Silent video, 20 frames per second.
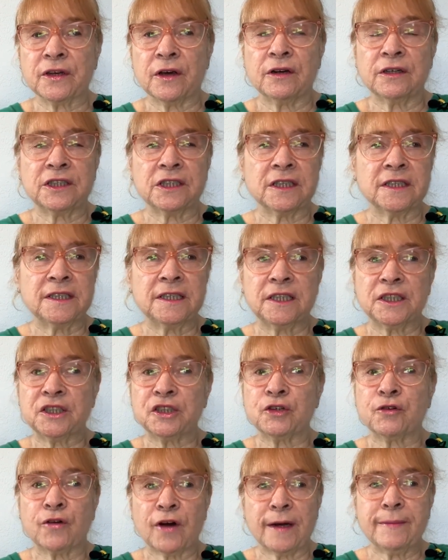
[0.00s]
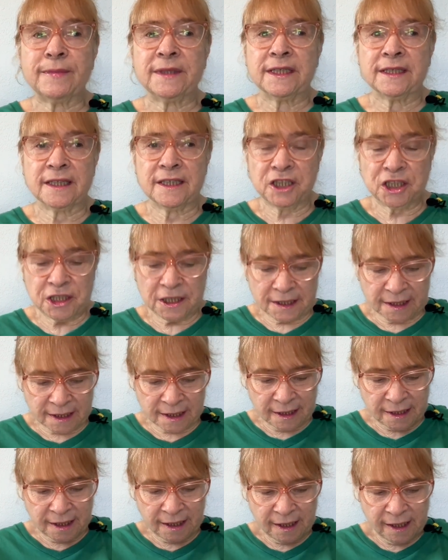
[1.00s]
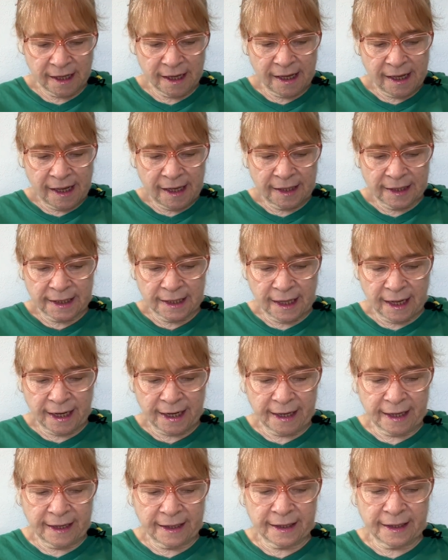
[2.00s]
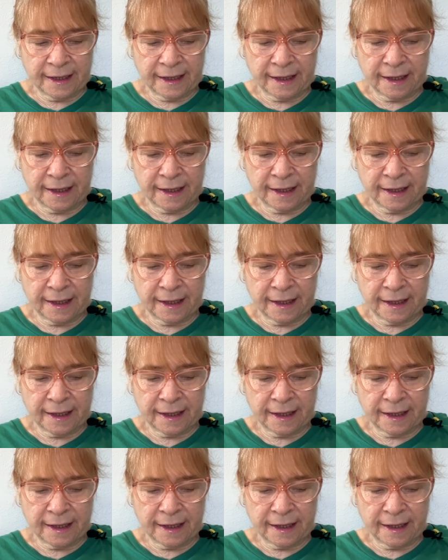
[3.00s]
are just described deliciously, like